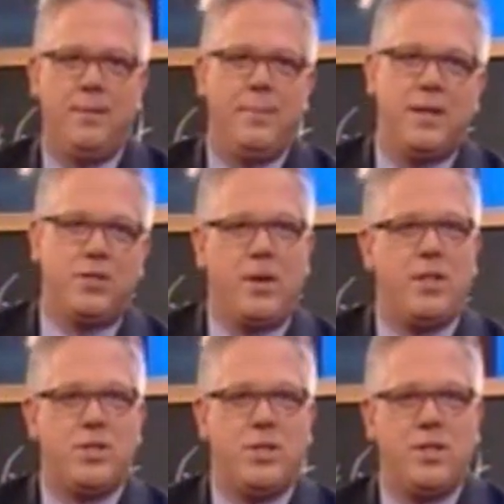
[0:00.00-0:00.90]

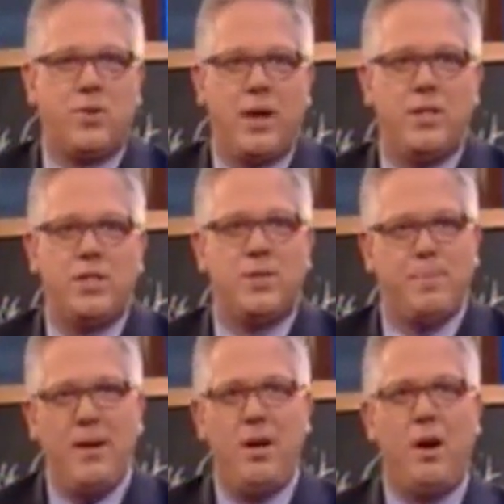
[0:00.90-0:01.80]
administration is trying to
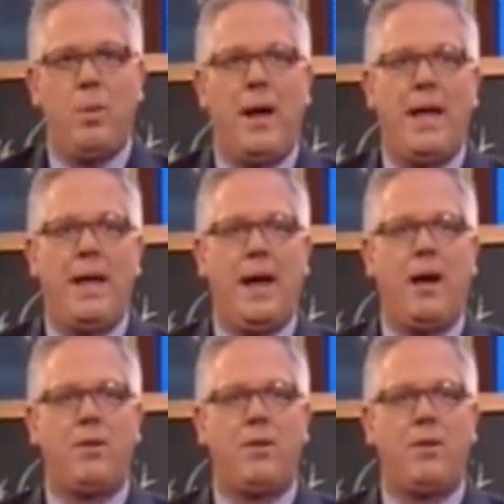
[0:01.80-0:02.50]
spend our way